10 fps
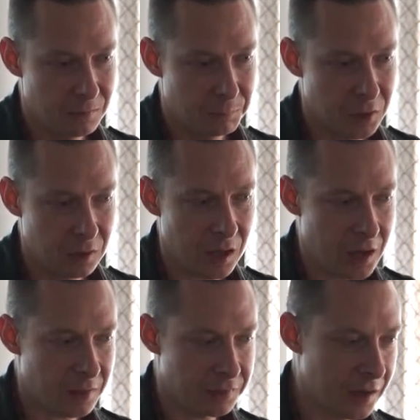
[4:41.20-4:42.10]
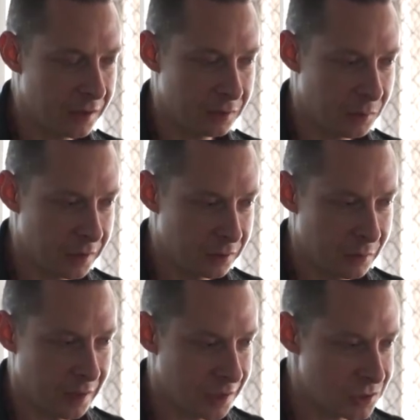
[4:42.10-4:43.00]
put a lot of thought into what you're
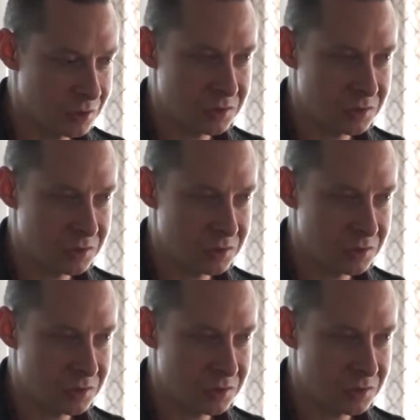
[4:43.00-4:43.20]
doing. Like, shoot,